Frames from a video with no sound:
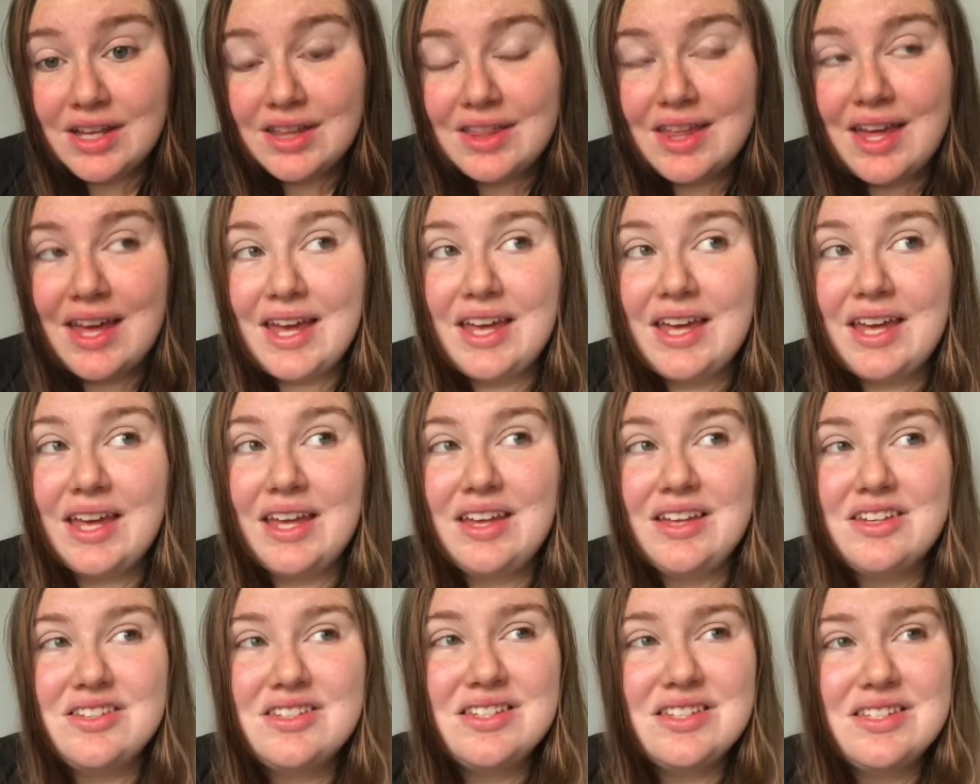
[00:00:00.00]
Like,
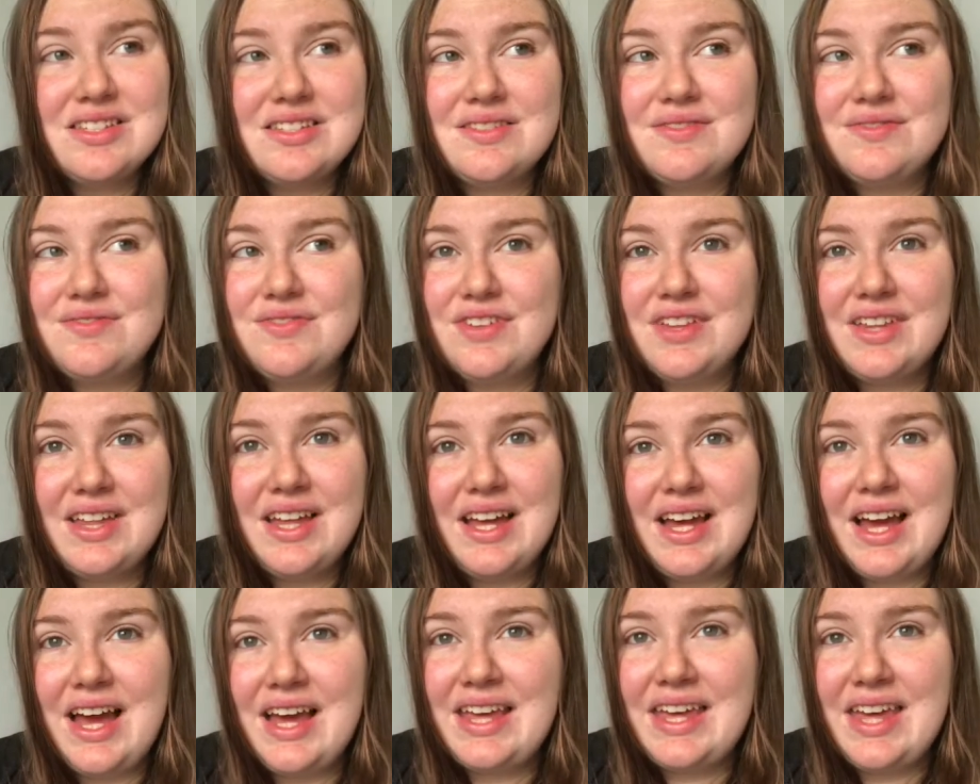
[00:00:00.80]
I just feel
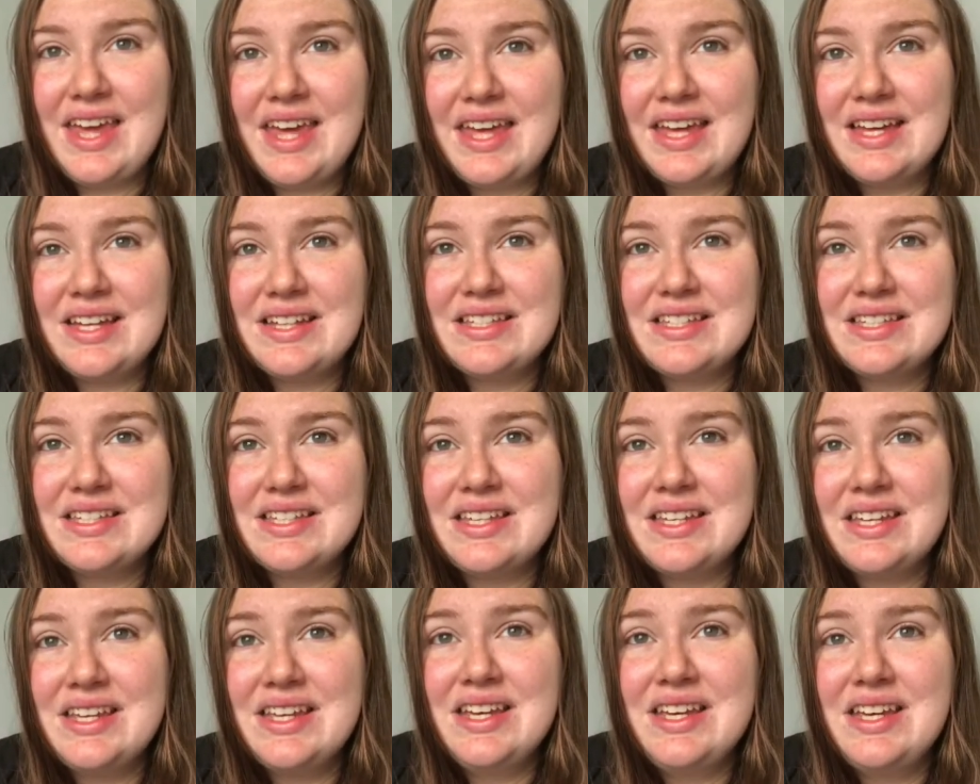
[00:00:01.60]
like I can't
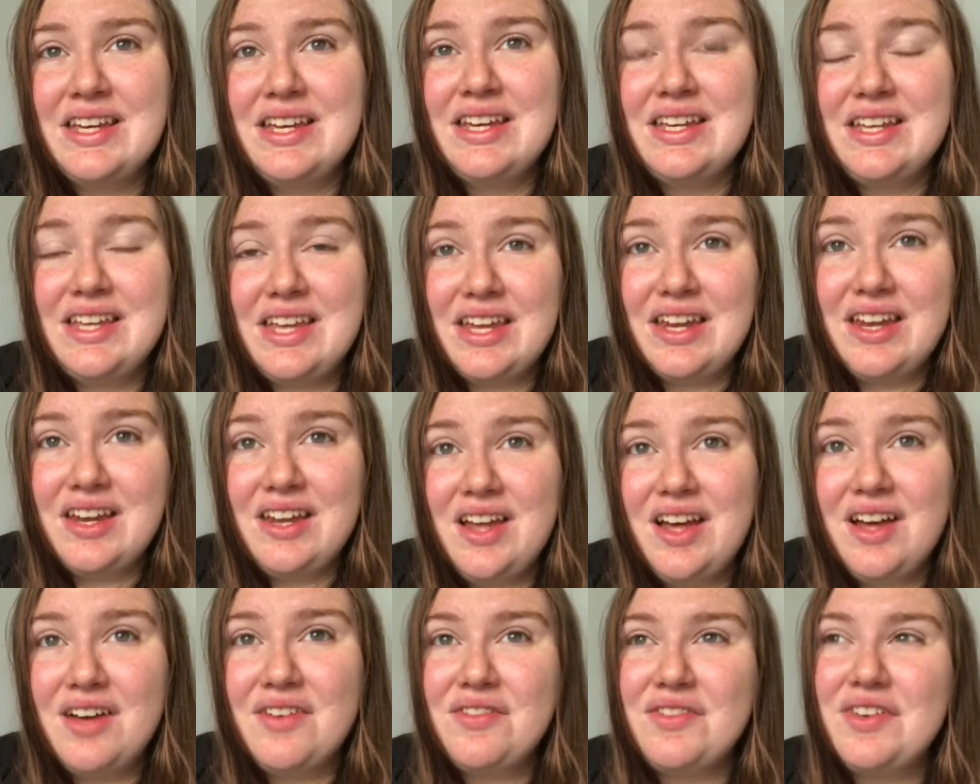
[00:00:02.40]
get
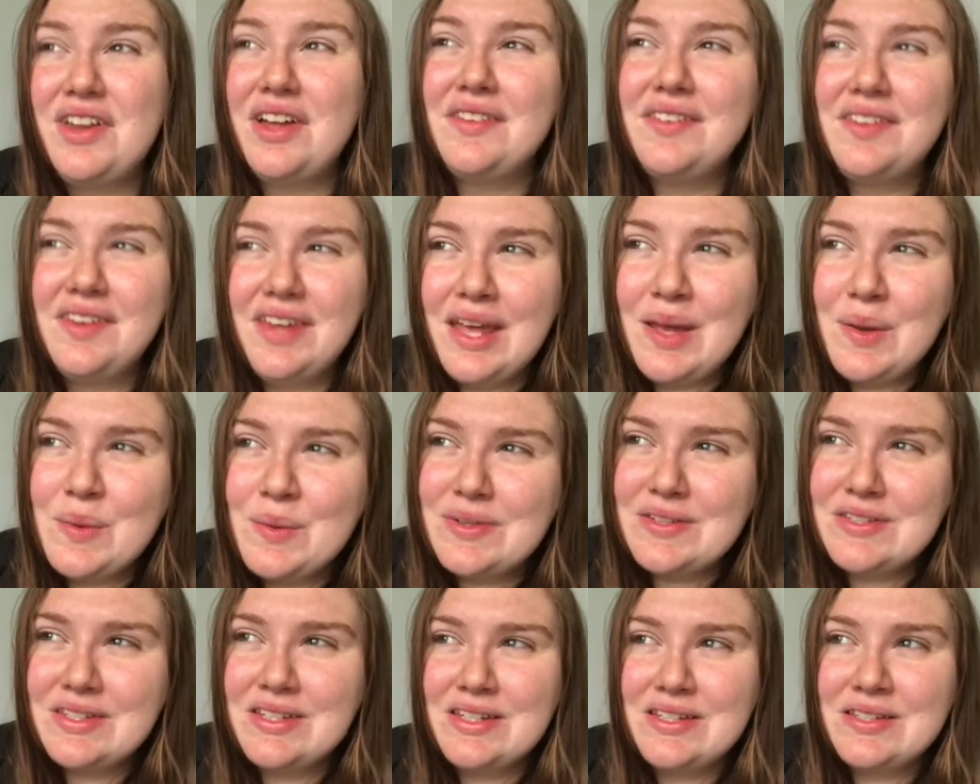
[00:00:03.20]
enough. Now, today
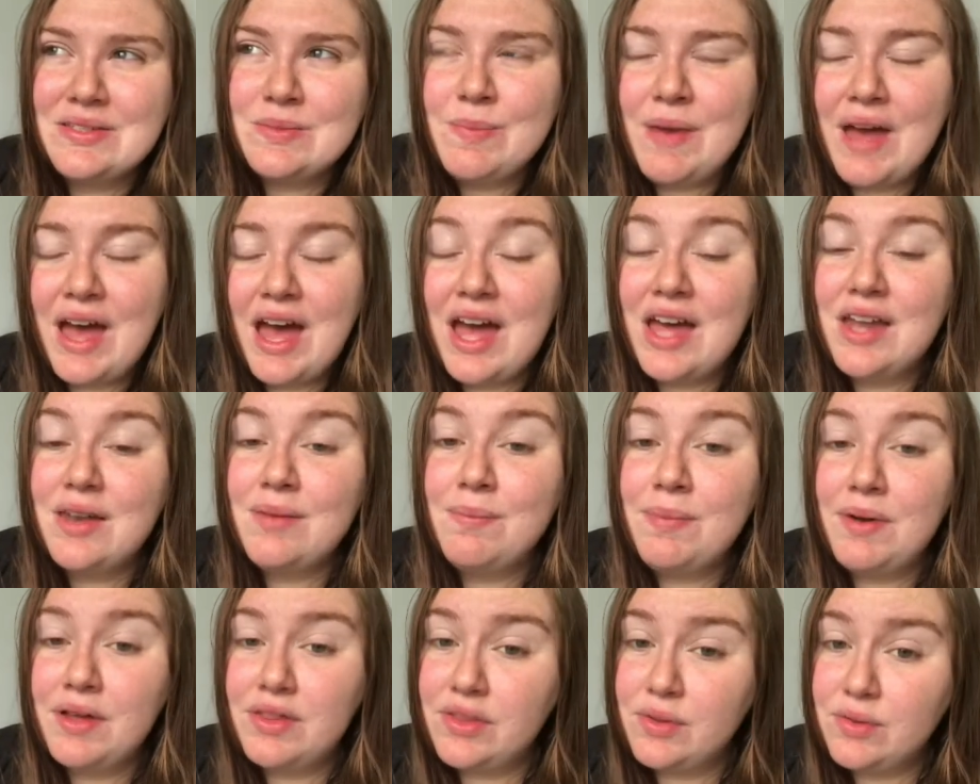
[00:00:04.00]
wasn't as bad,
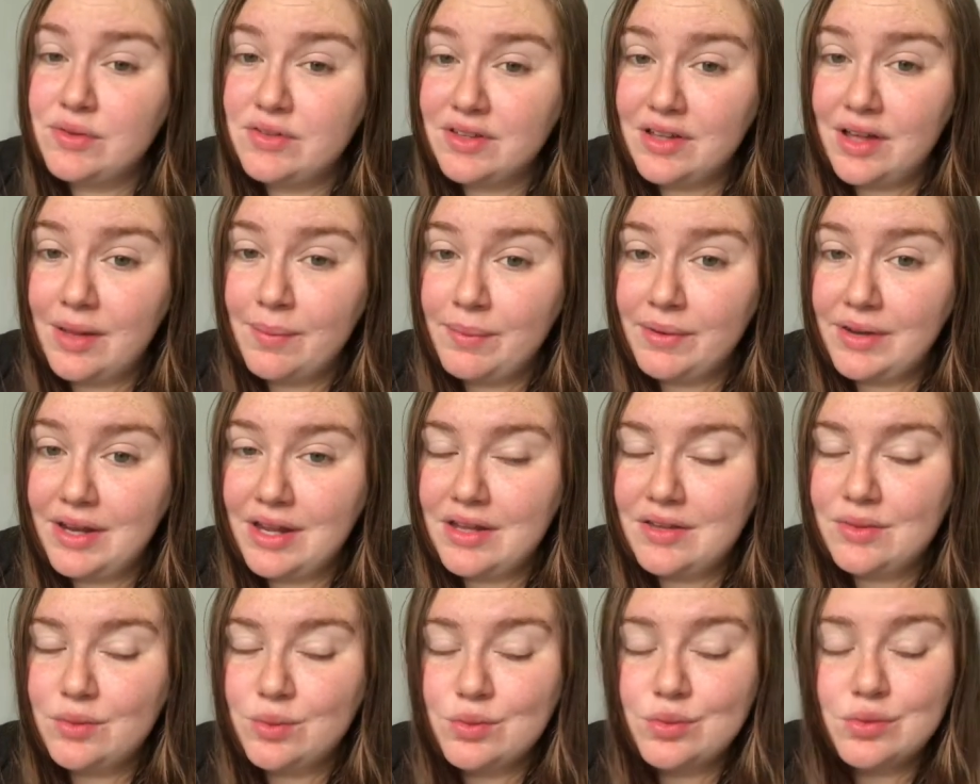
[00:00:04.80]
but there was a couple
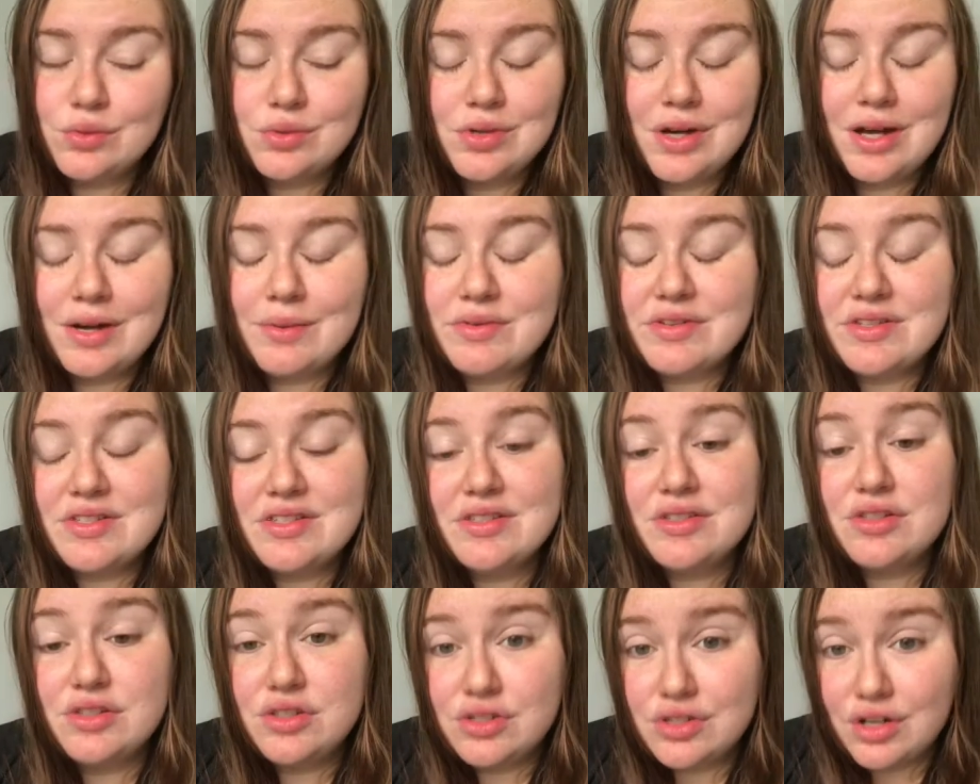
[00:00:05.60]
days, ooh, I
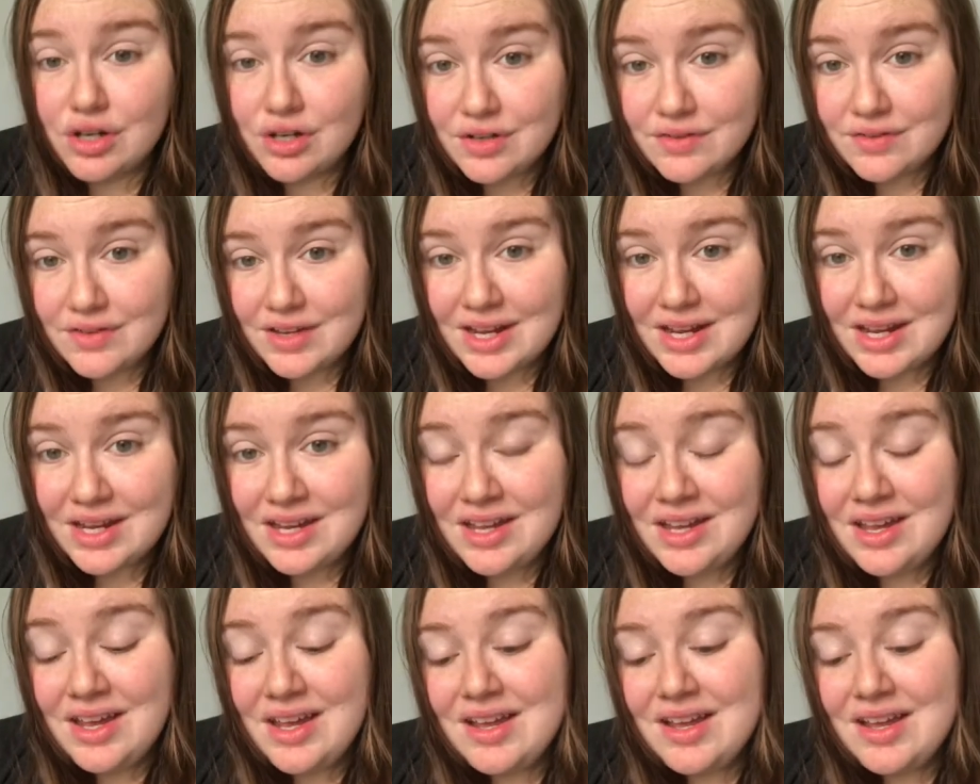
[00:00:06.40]
was starving.